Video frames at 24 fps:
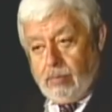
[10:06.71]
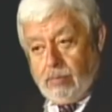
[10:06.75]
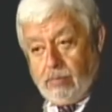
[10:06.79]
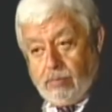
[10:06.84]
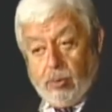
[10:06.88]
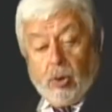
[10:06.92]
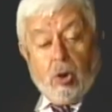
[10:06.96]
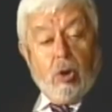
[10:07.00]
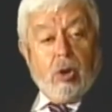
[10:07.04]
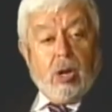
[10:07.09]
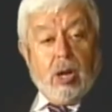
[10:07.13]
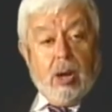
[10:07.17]

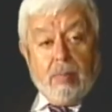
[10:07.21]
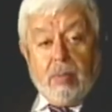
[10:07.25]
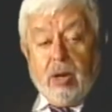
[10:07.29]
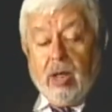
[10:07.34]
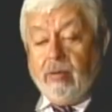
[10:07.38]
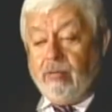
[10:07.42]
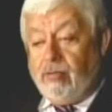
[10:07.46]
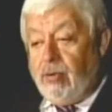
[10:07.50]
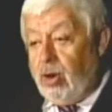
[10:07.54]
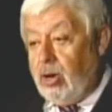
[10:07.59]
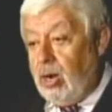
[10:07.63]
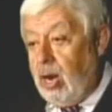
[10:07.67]
program,
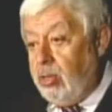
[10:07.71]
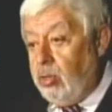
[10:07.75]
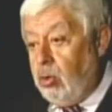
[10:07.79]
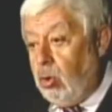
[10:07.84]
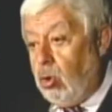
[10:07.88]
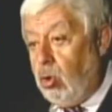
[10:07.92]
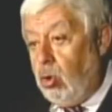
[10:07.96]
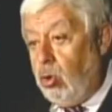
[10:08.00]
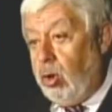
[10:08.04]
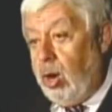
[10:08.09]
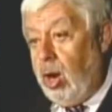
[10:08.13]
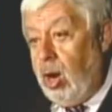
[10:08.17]
like Fernando
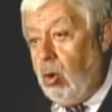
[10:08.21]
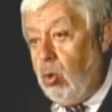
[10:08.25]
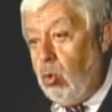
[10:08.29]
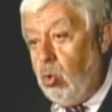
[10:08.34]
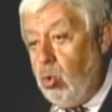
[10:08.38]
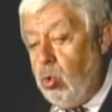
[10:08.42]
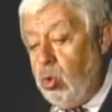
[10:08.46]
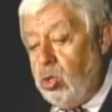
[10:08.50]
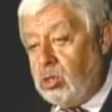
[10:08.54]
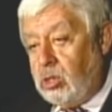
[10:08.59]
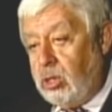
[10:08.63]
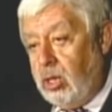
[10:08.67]
Correa,
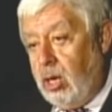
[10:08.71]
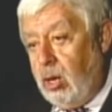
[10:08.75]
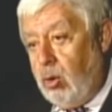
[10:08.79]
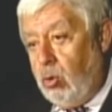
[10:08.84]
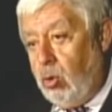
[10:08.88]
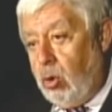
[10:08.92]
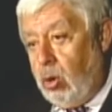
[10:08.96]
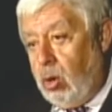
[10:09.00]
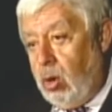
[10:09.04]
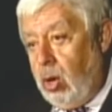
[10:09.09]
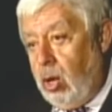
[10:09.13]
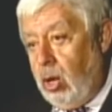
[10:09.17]
who is
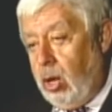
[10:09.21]
he,